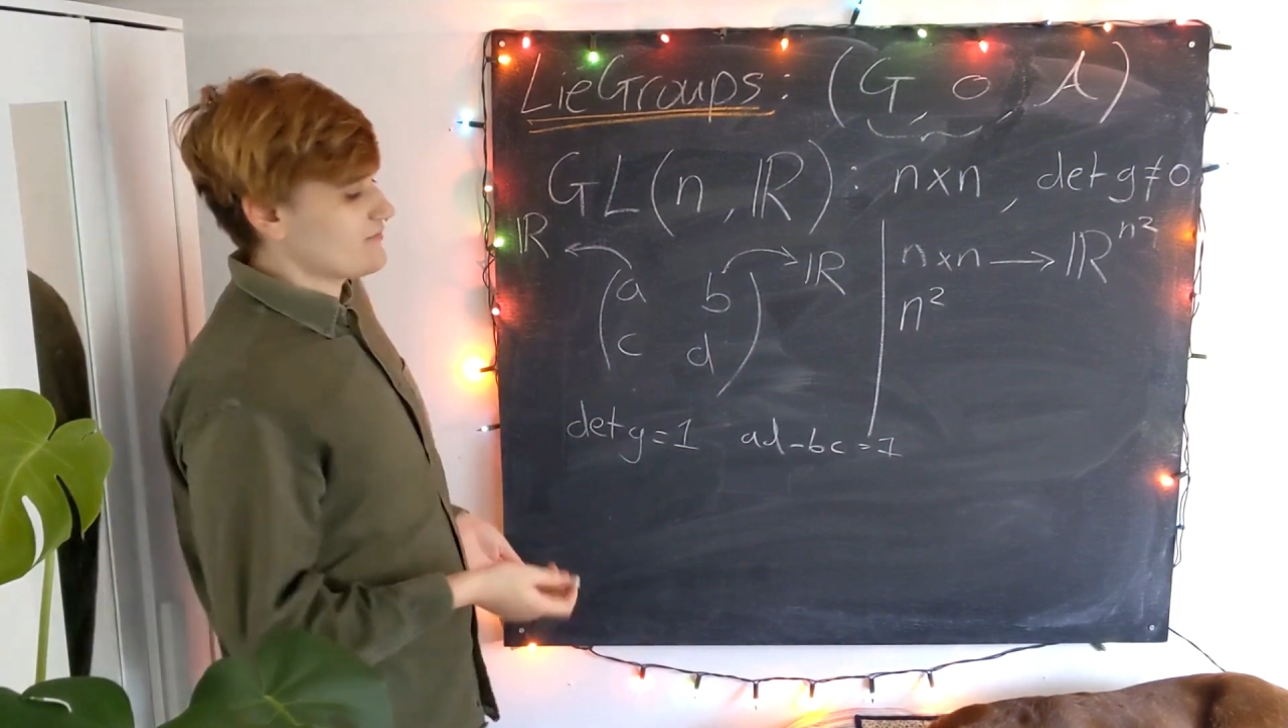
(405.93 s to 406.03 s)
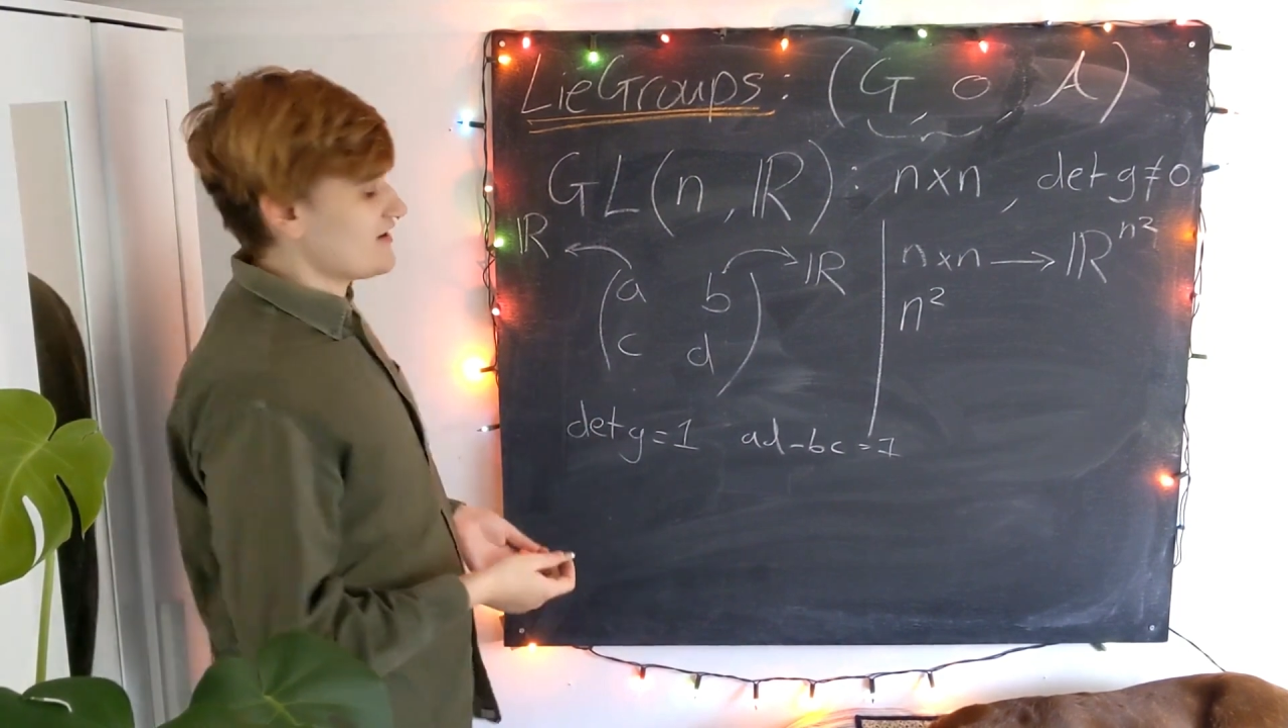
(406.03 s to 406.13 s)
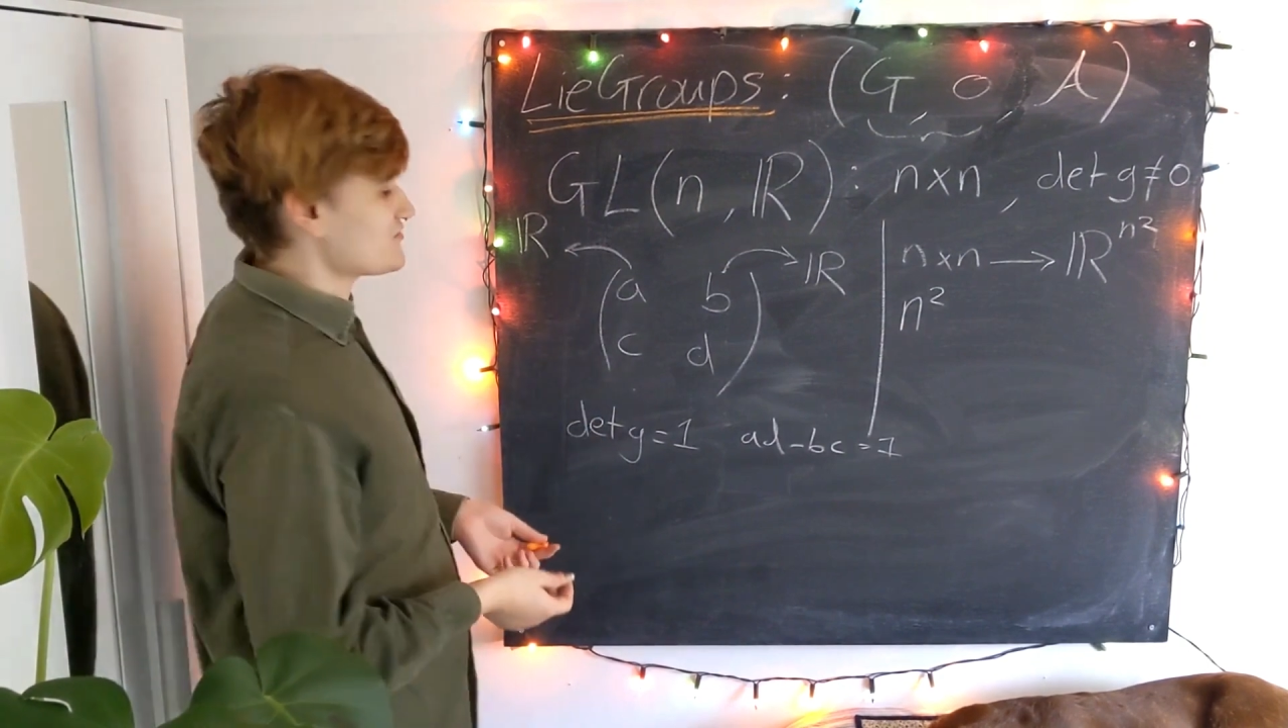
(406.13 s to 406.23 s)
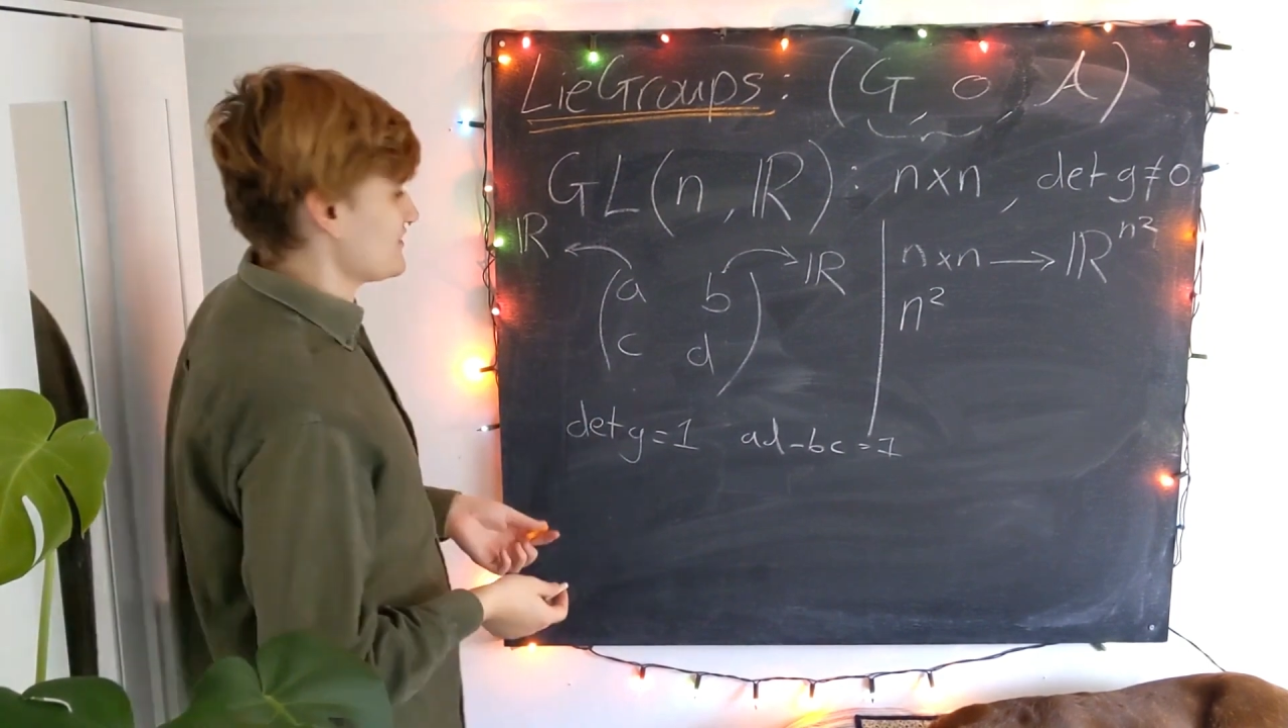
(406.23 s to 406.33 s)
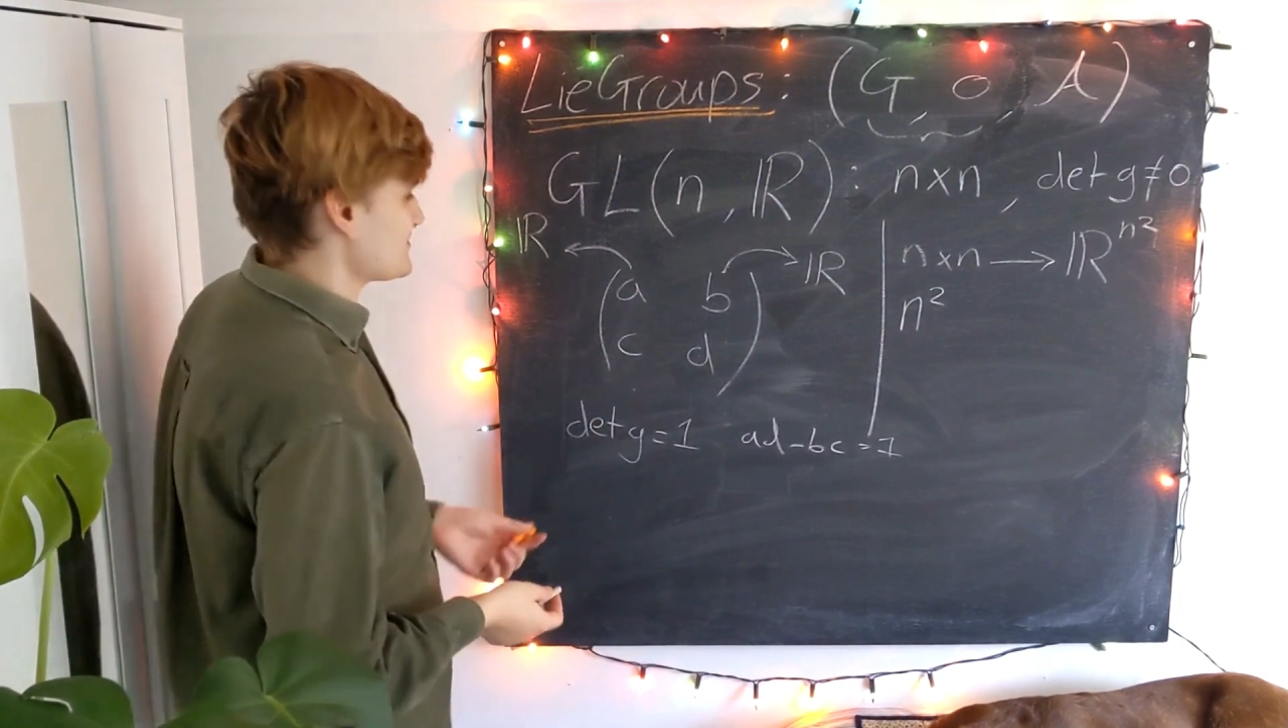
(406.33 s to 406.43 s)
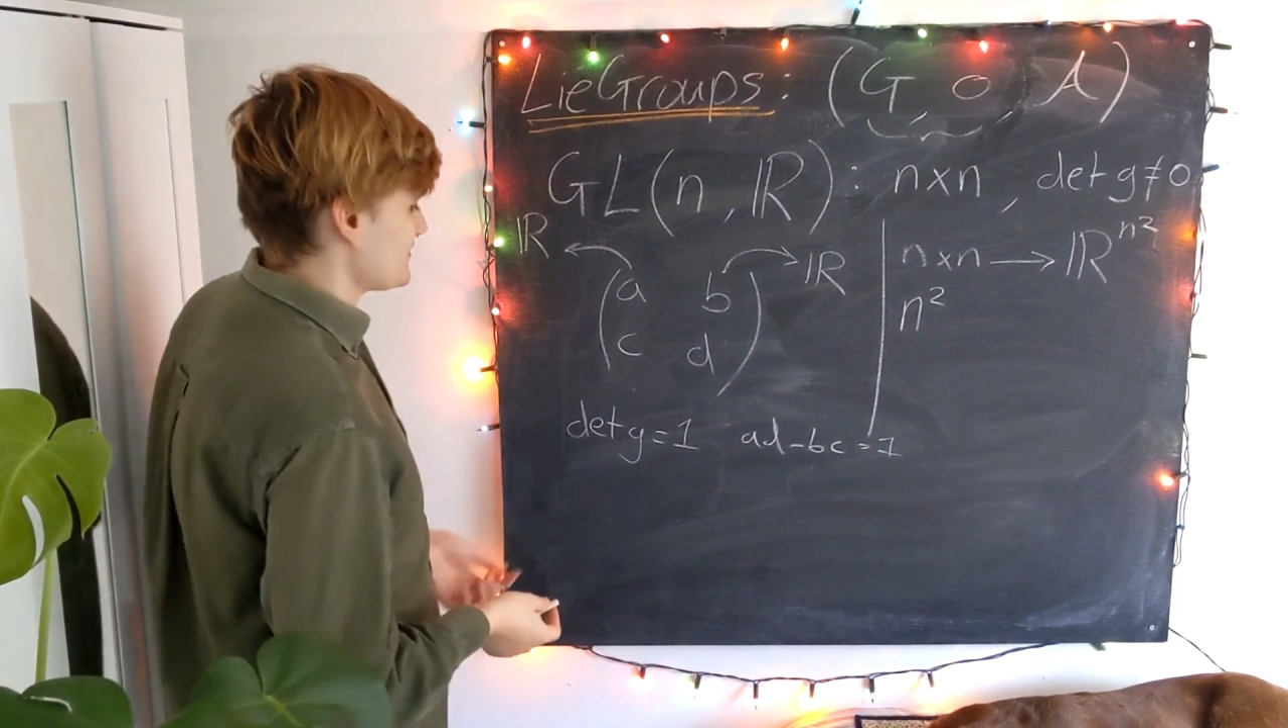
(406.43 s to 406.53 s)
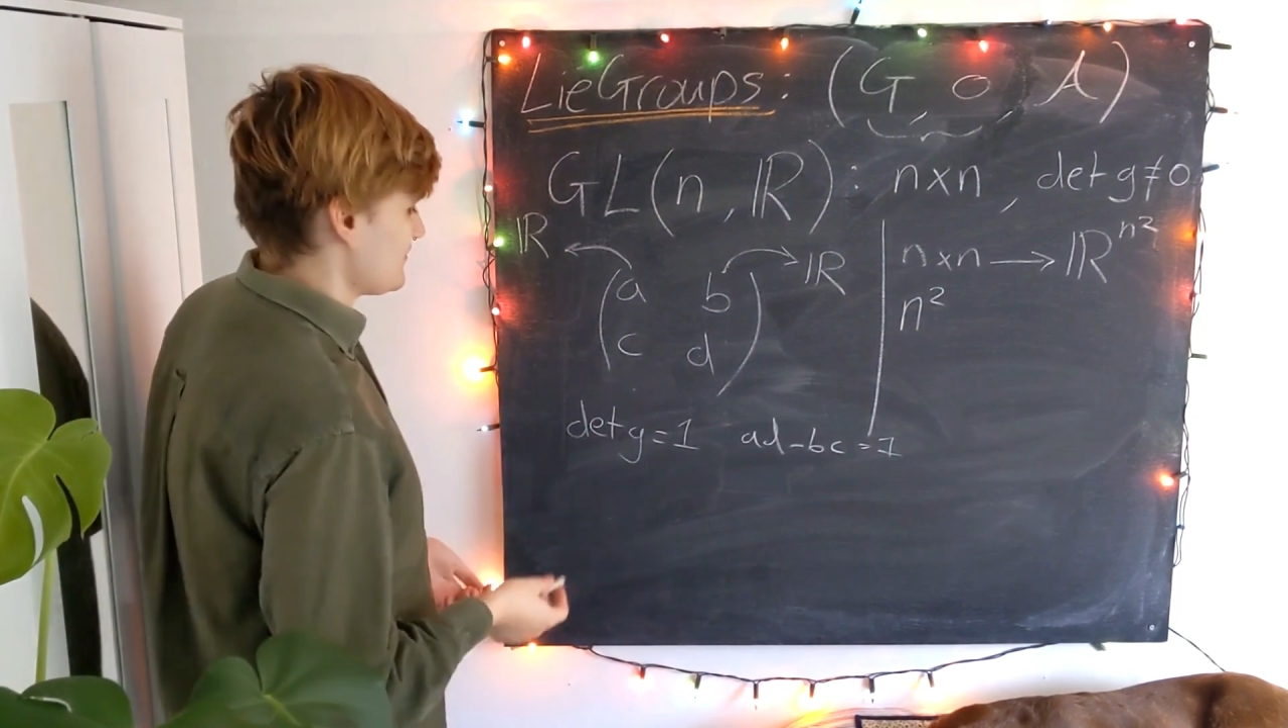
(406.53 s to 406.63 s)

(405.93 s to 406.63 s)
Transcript: matrix